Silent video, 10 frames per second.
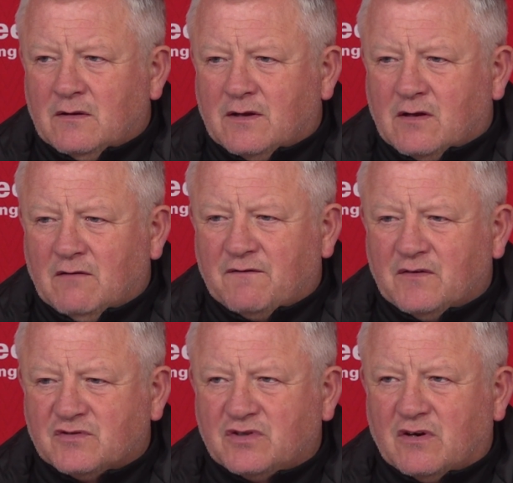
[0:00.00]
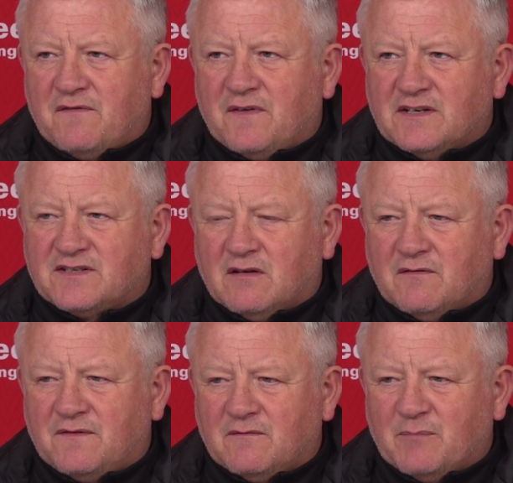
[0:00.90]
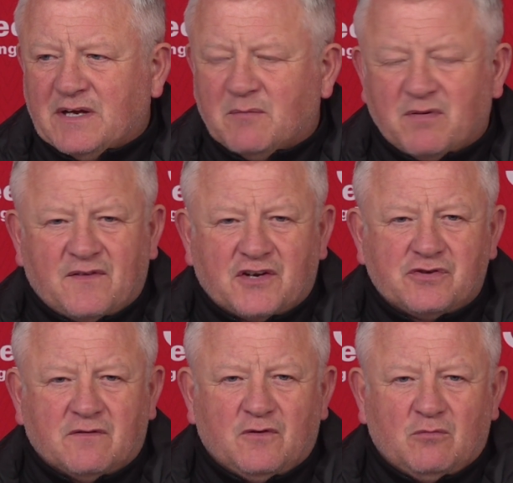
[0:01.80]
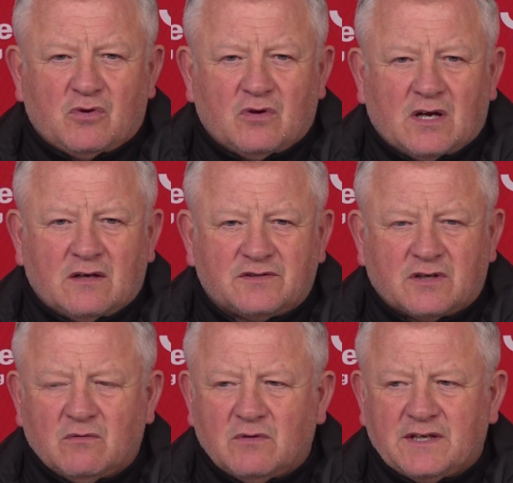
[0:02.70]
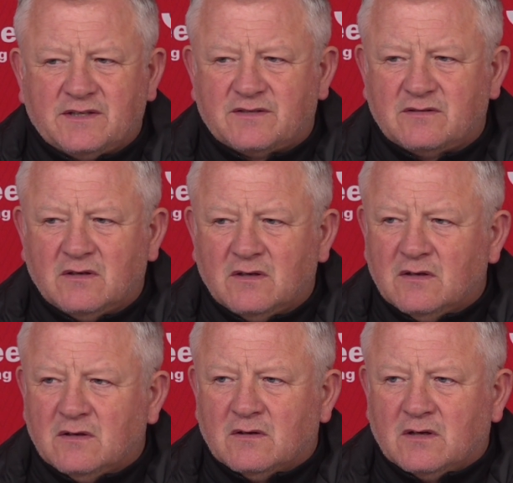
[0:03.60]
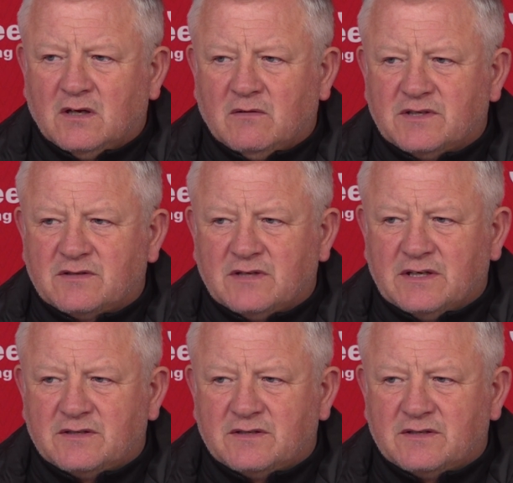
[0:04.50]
can't feel sorry for yourself being a professional footballer. So it's part